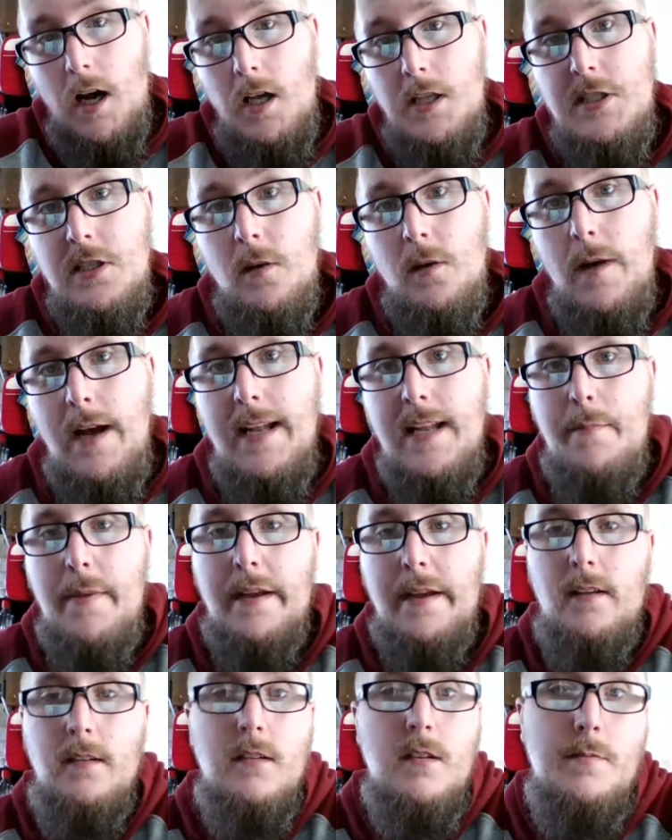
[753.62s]
Also at
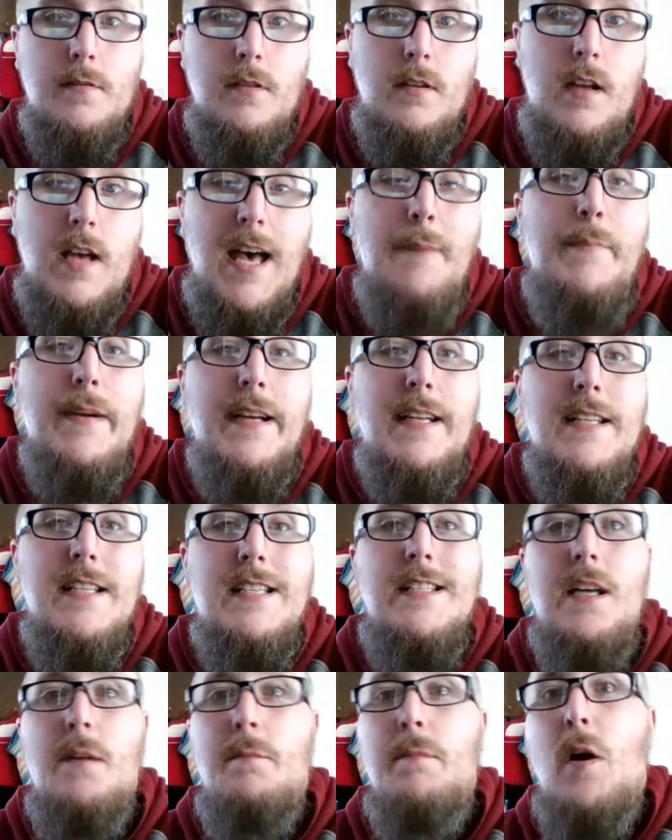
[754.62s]

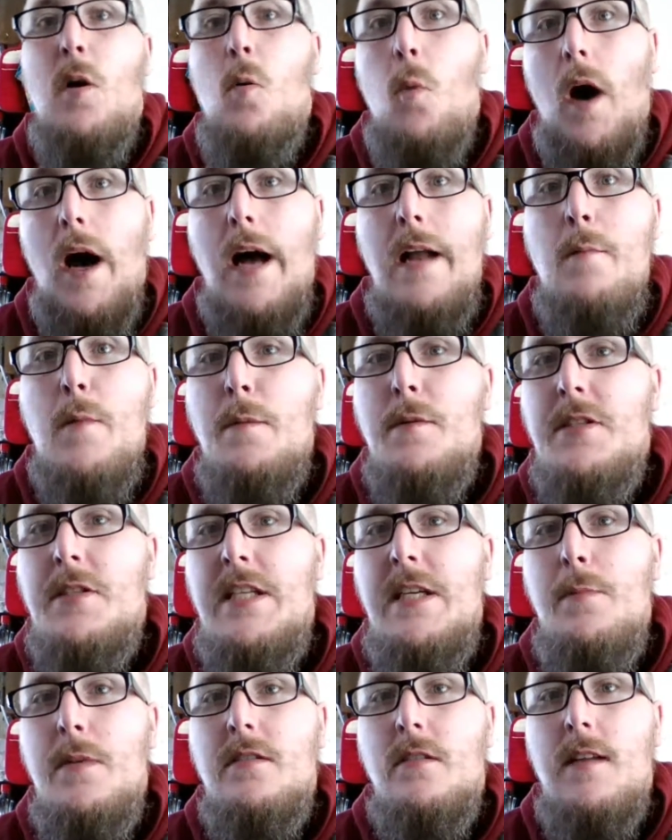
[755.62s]
Epikness number 1, we will
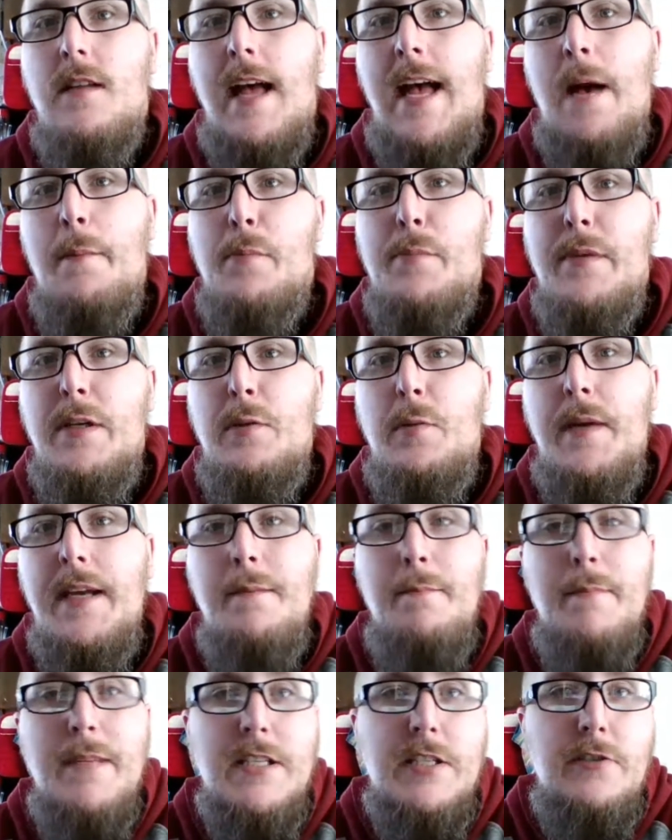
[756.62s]
see what's going to happen
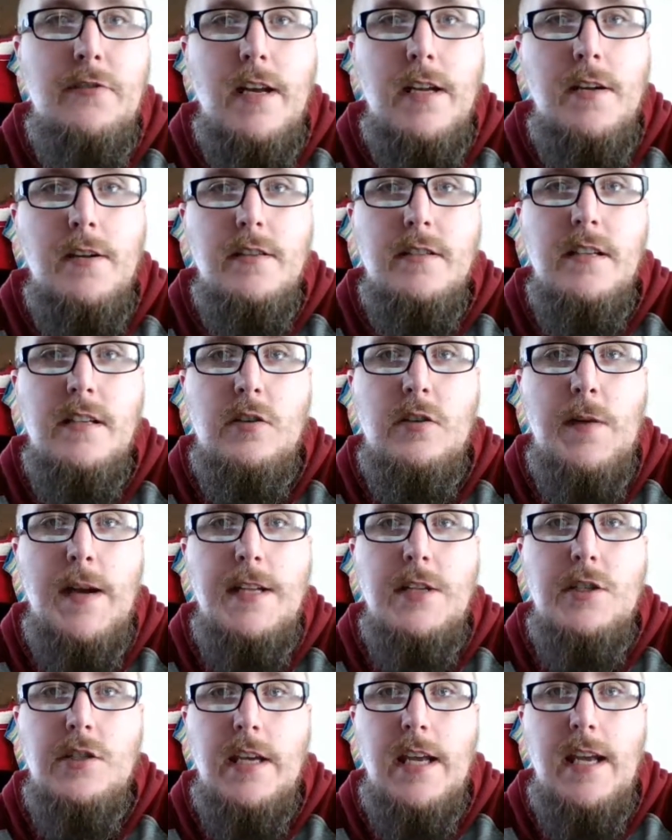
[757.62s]
between Mr. Henderson,
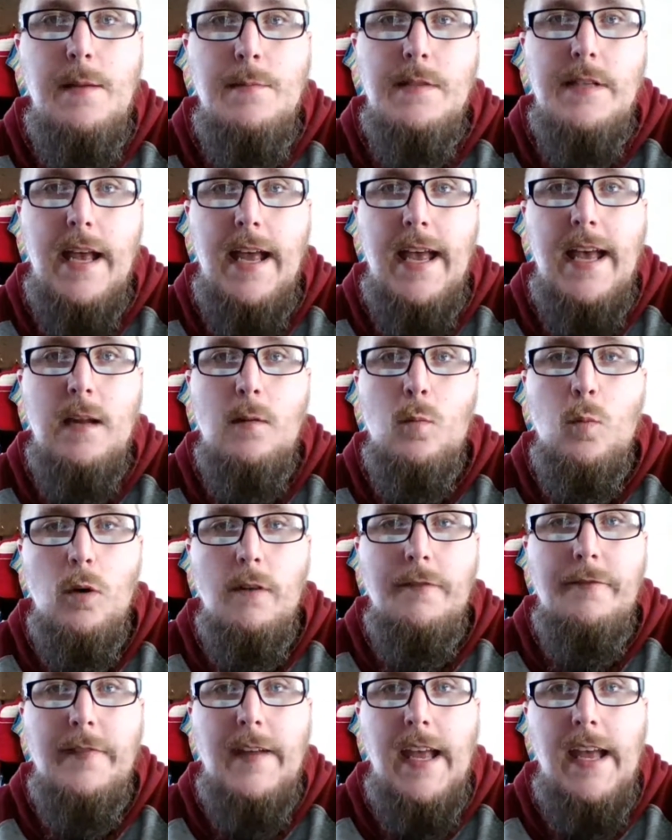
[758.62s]
Trent James, and
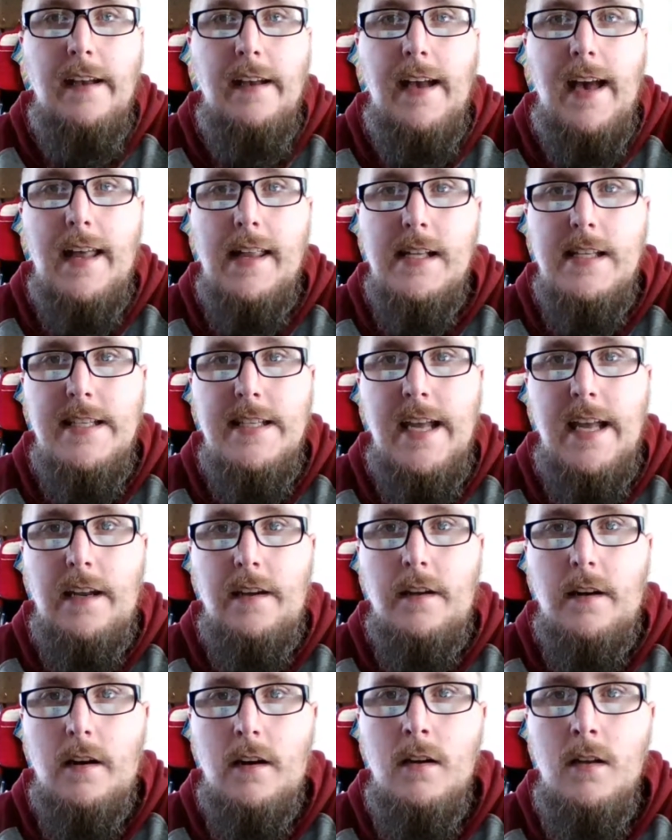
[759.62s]
Wolfgang
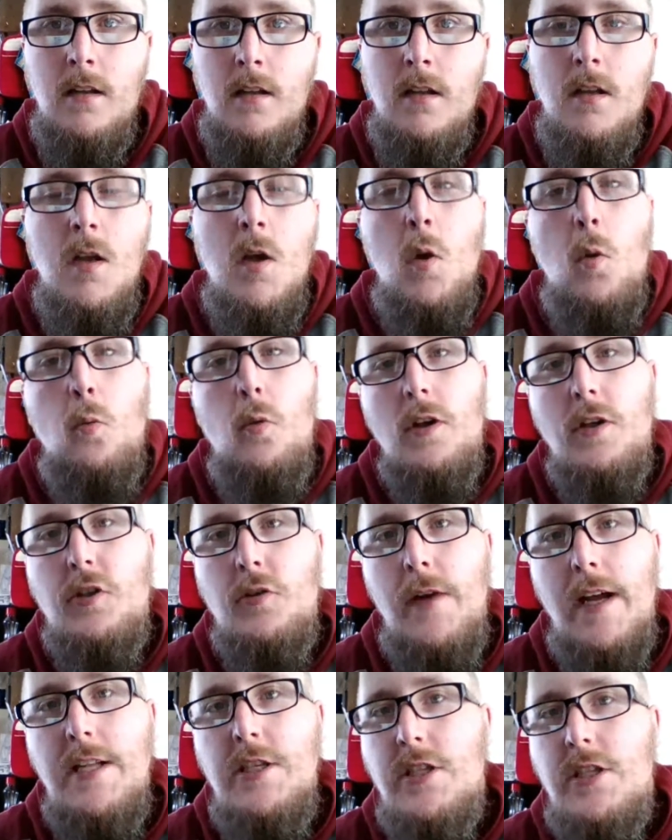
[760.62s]
Alexander. Will
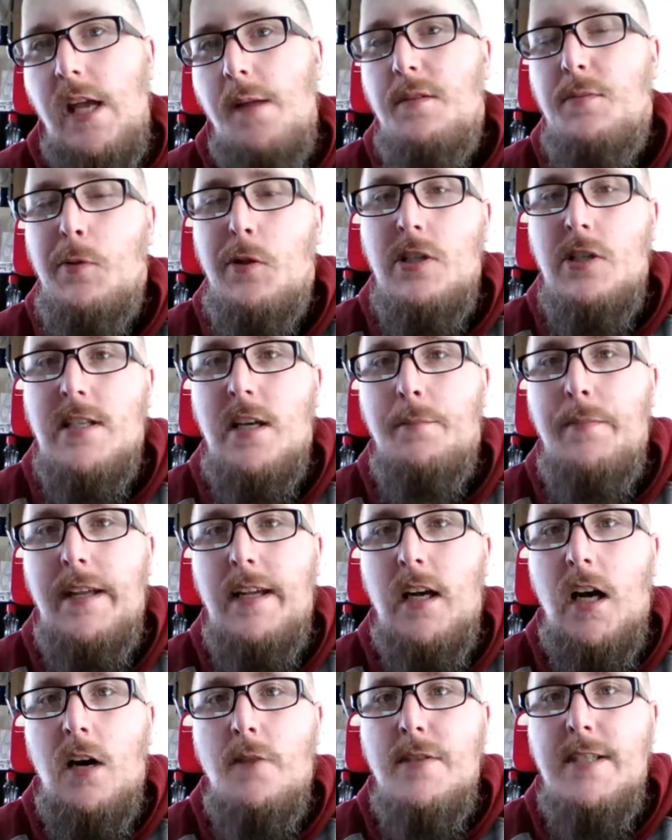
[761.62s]
Trent James pull
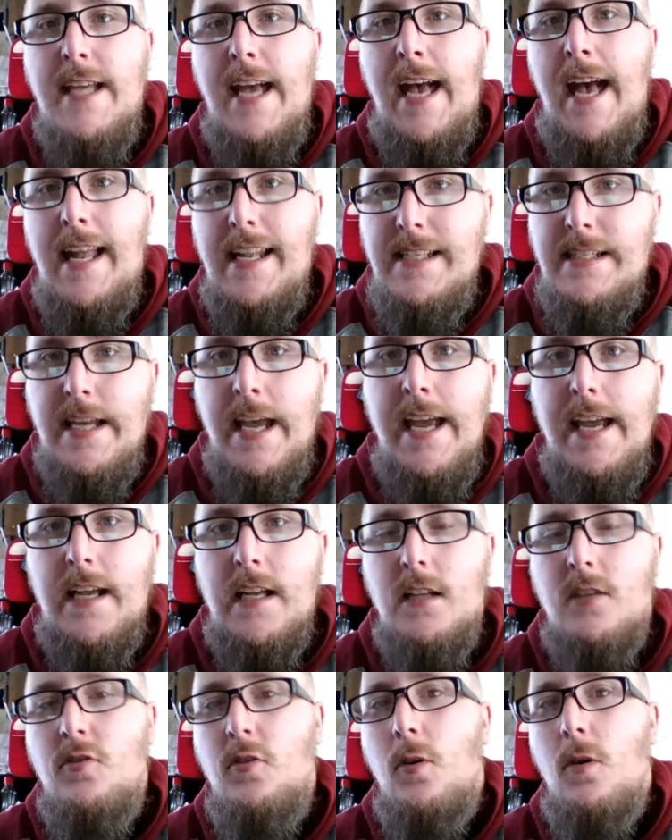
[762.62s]
something out of his hat and take
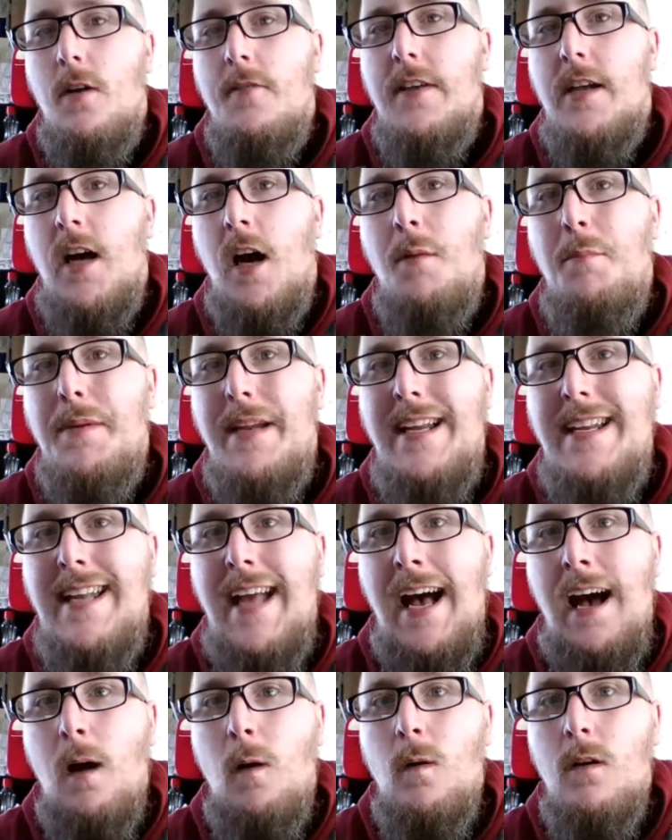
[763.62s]
control of the company
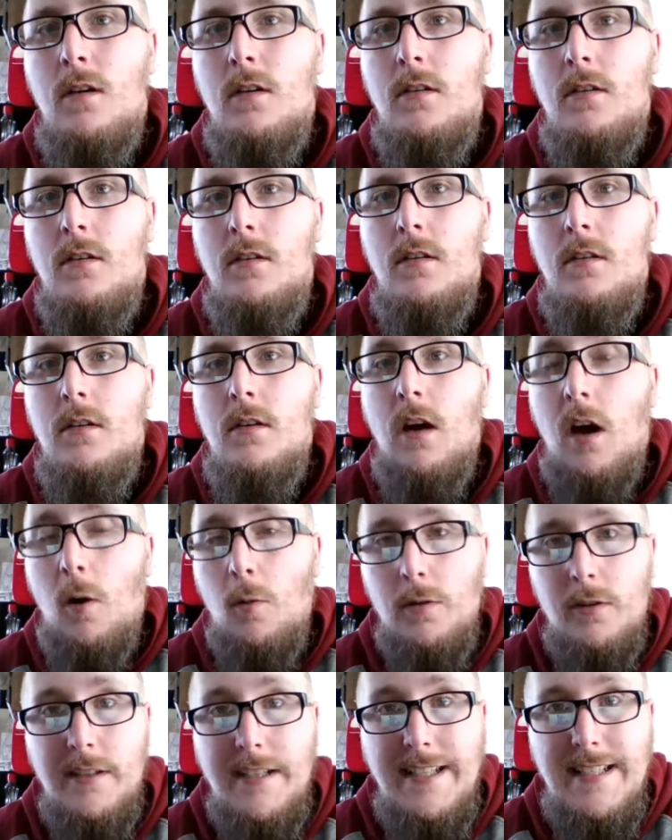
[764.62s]
now?
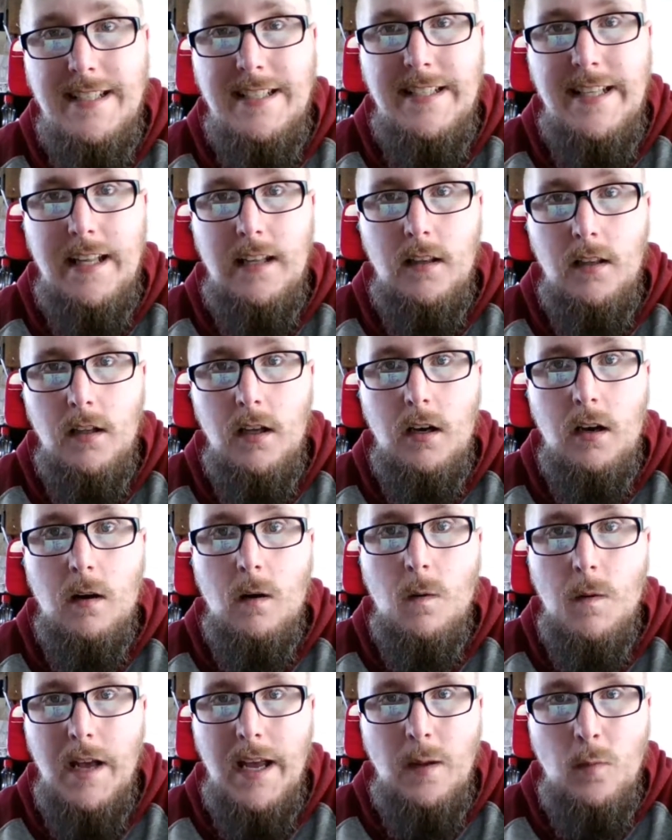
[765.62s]
Or will he sit
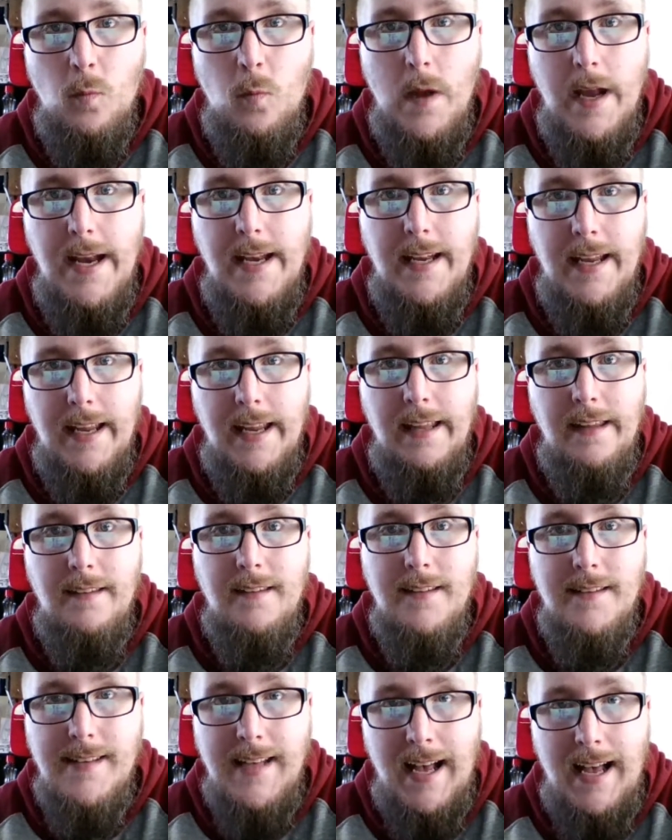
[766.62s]
low and wait
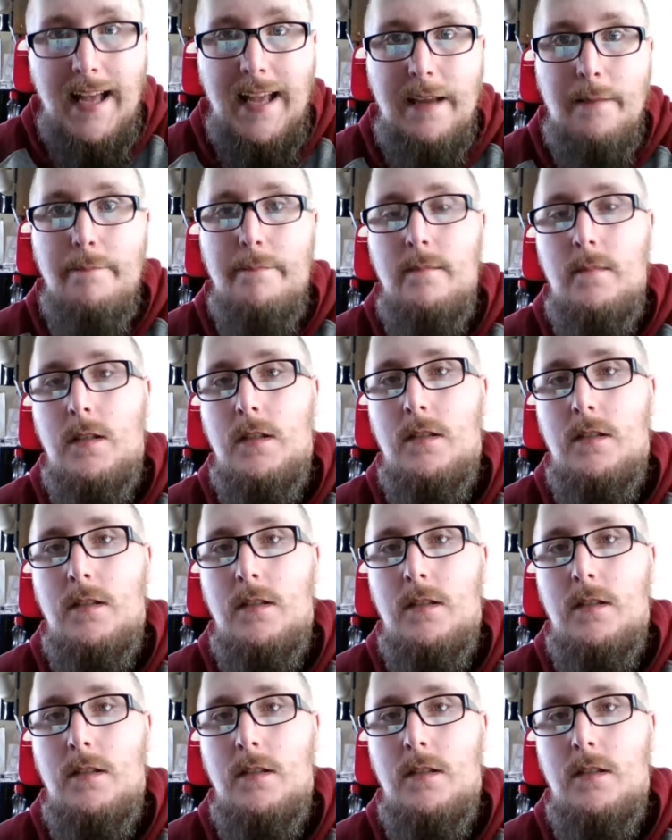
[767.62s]
his time?